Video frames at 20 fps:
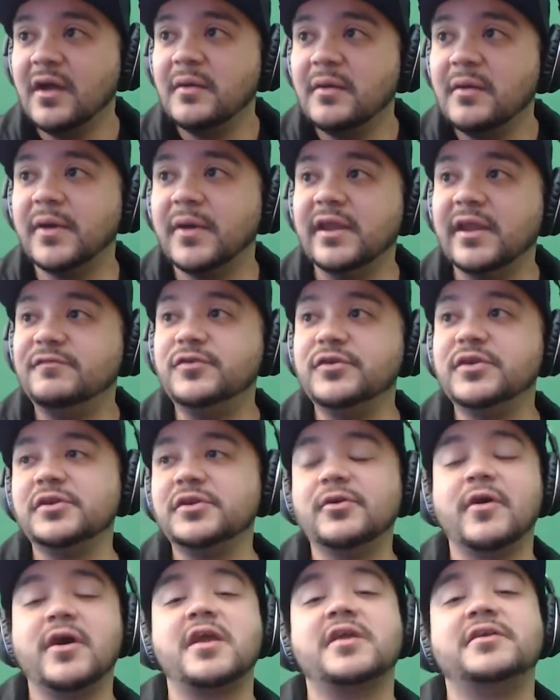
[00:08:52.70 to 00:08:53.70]
But if you didn't
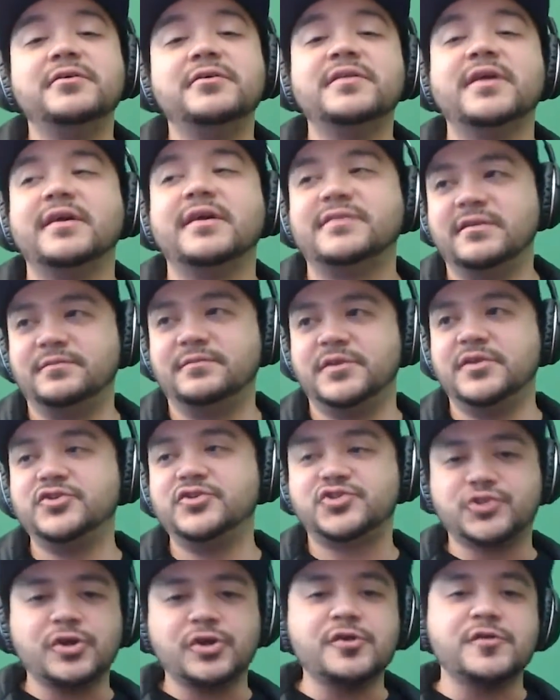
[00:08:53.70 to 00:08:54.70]
know how to do that, then
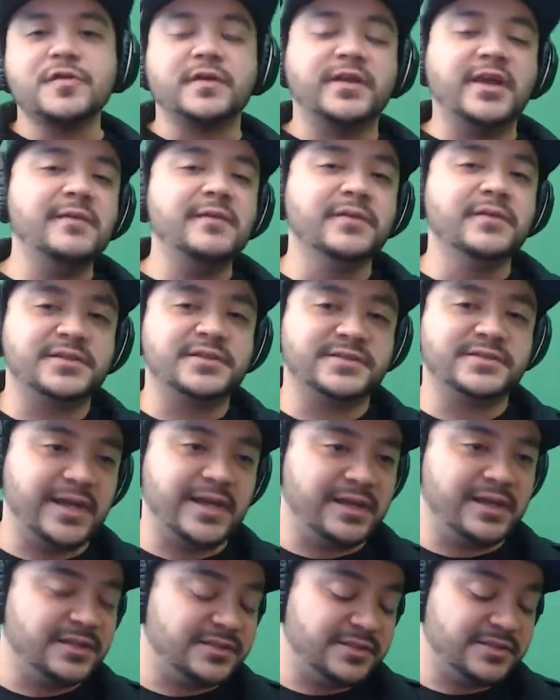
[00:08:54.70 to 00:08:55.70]
sure, the game looks
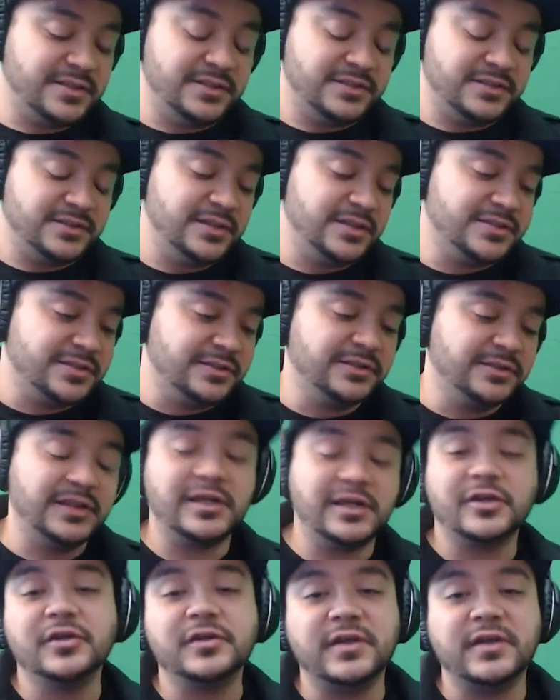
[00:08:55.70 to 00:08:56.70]
like it doesn't look like
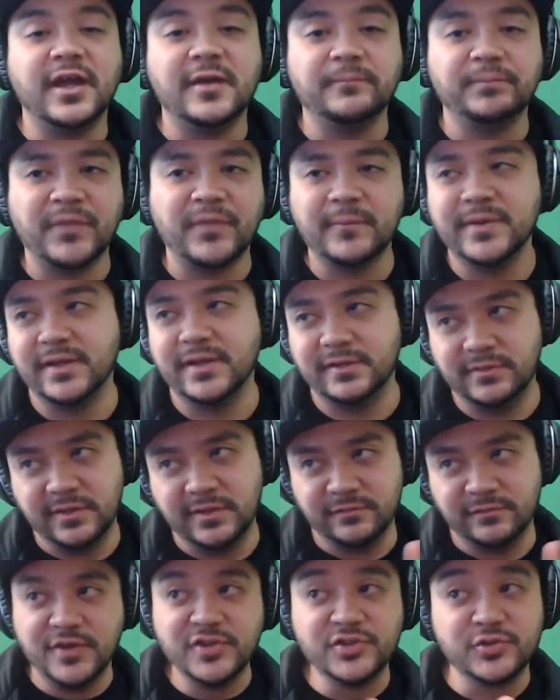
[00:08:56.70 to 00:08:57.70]
a good game. I mean,
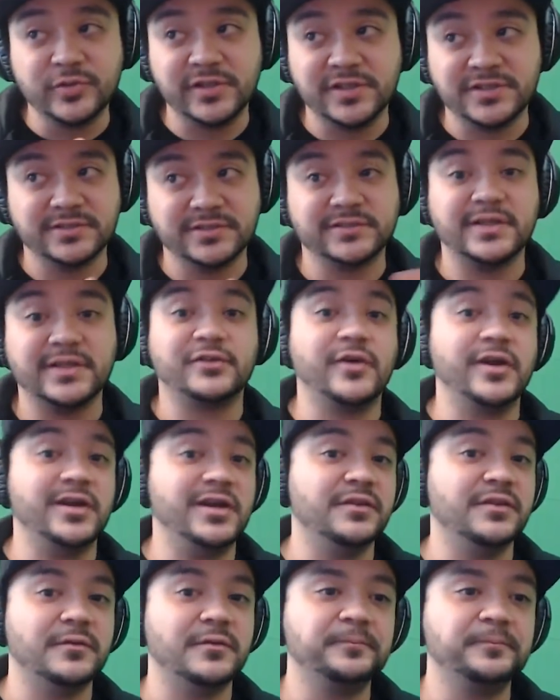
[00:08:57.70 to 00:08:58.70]
it visually doesn't look that great
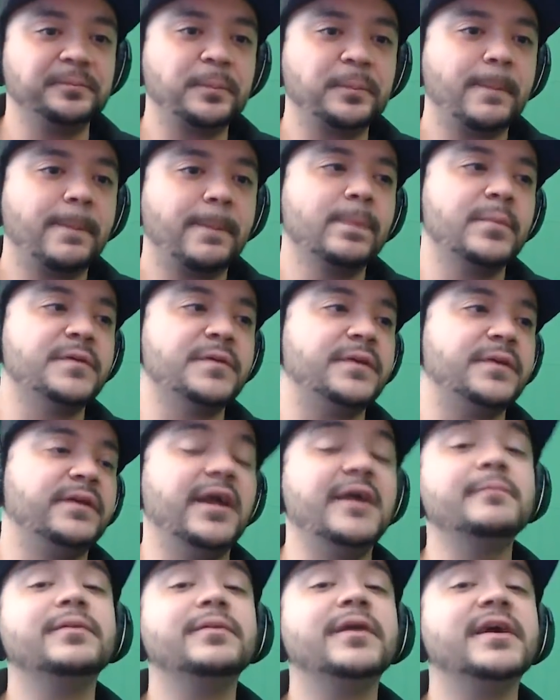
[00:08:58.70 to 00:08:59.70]
either. But the
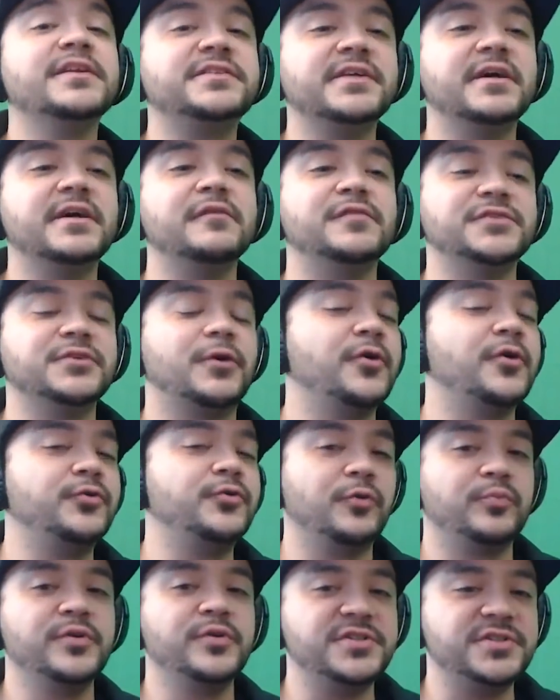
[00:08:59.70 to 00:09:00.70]
gameplay itself is hard
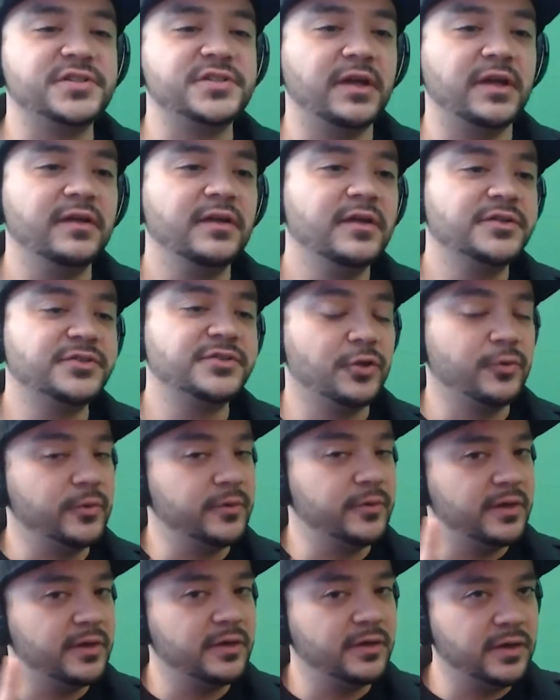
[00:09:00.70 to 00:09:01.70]
to appreciate.
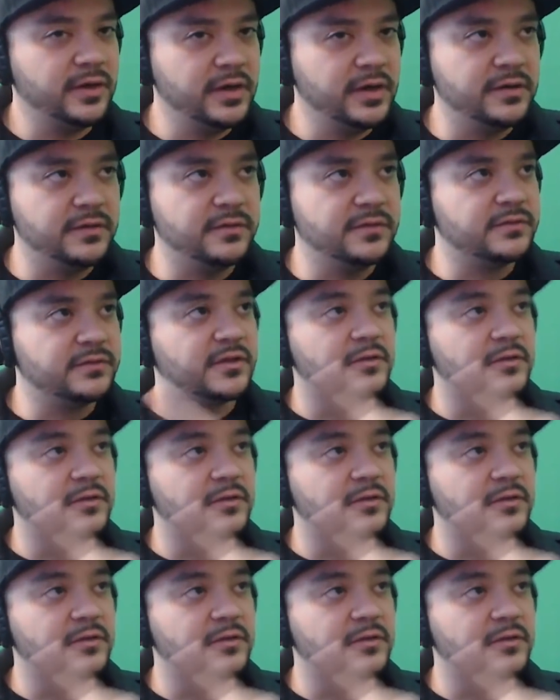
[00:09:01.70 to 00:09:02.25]
So in